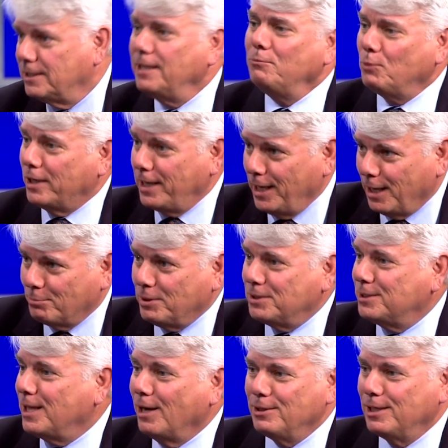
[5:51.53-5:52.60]
Then what
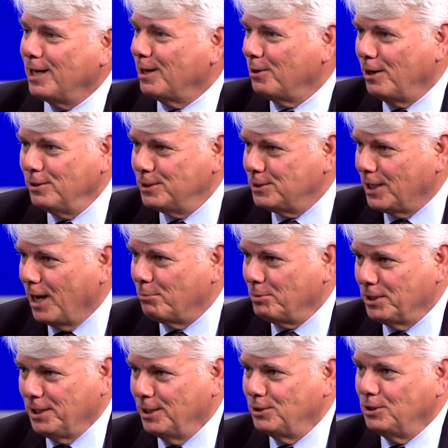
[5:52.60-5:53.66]
happens? Now you got all these
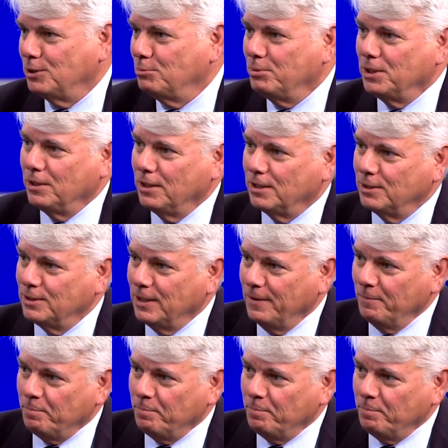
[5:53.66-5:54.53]
complications because